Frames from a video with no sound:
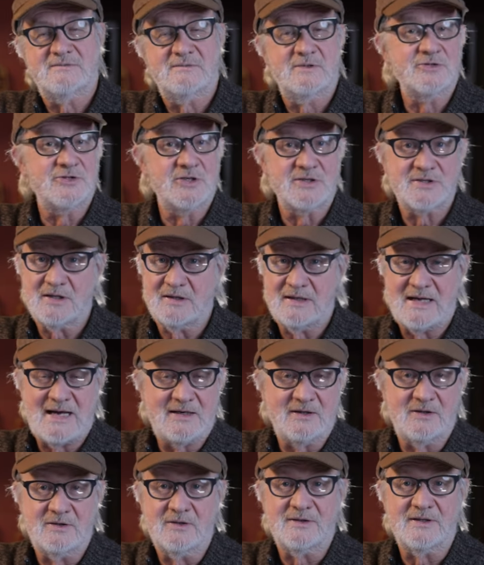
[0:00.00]
there's just a
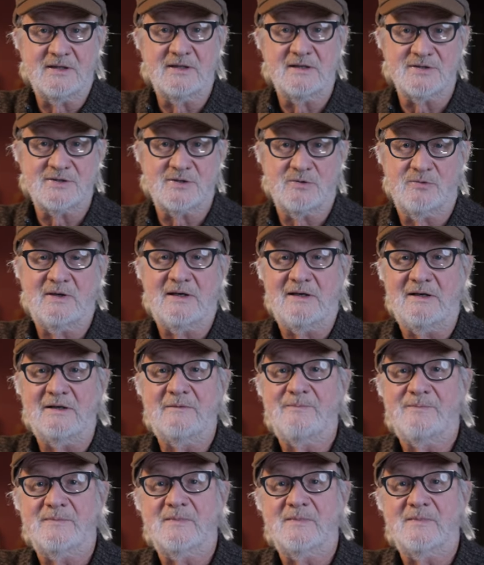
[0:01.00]
lot of good things to read,